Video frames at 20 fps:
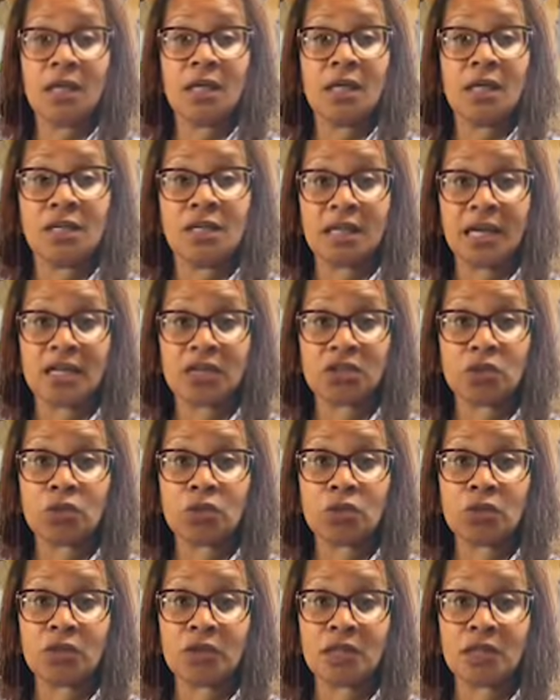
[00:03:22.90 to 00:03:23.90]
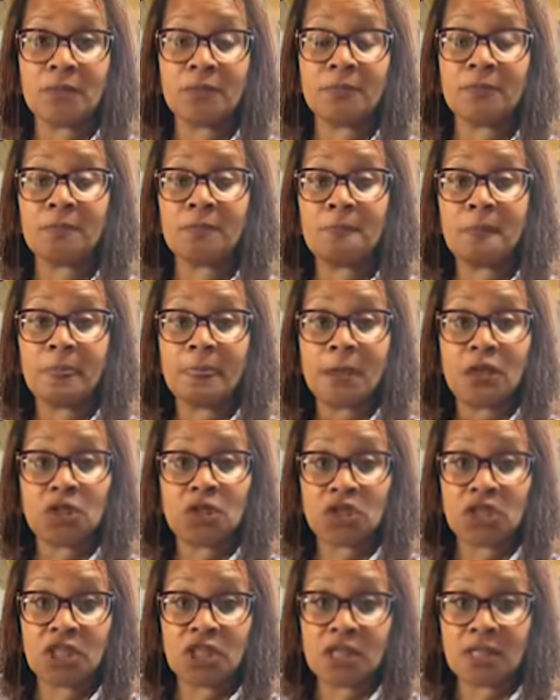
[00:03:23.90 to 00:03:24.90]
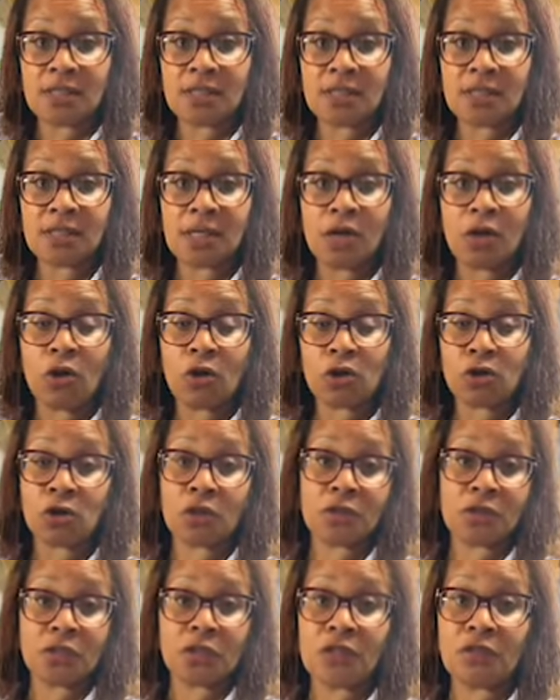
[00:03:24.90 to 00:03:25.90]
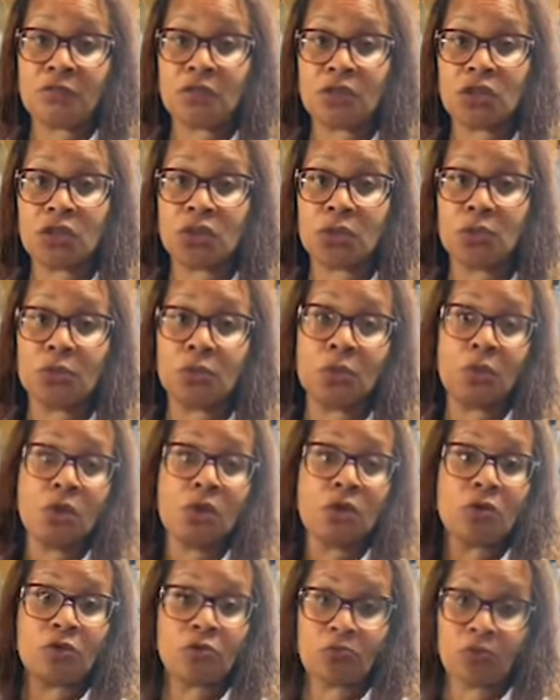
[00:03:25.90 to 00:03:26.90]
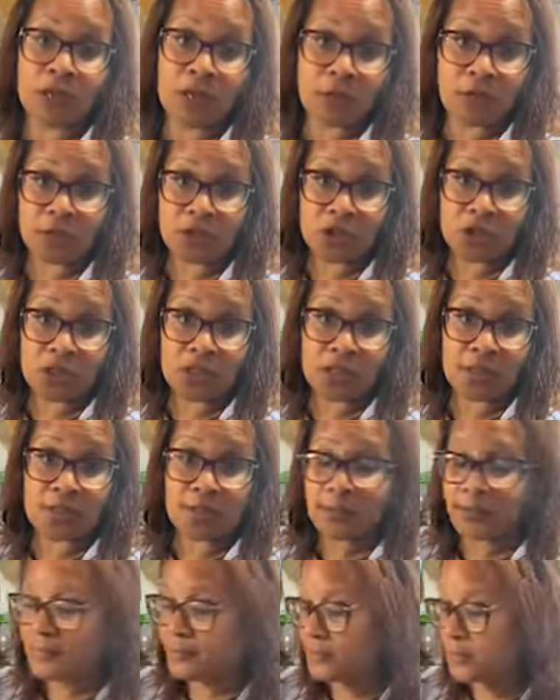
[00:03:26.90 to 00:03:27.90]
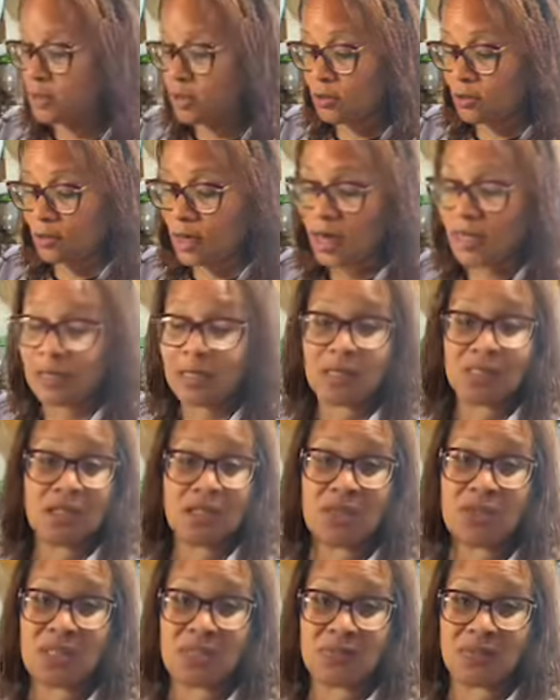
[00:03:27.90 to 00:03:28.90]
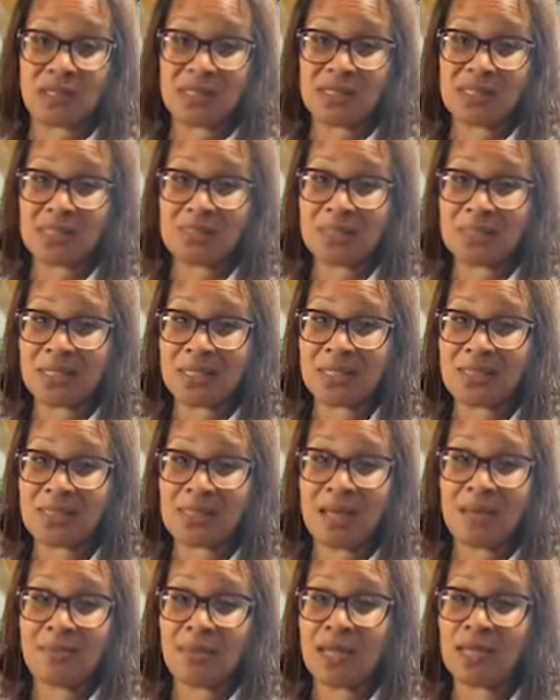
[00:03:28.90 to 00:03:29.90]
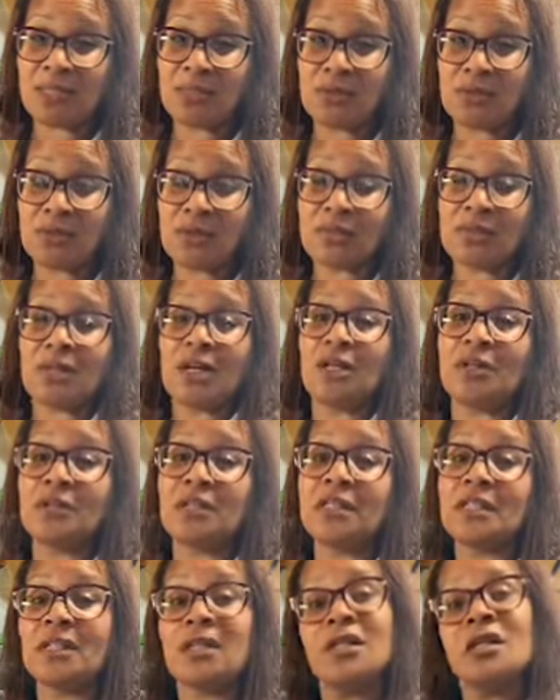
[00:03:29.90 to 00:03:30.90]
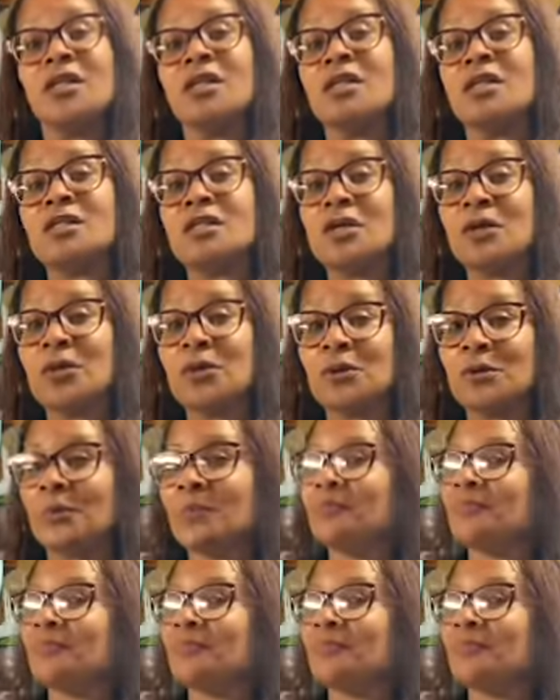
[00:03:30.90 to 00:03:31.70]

cashew cream cheese alternative to regular cheese. So I like to use stuff like this because I'm lactose intolerant, so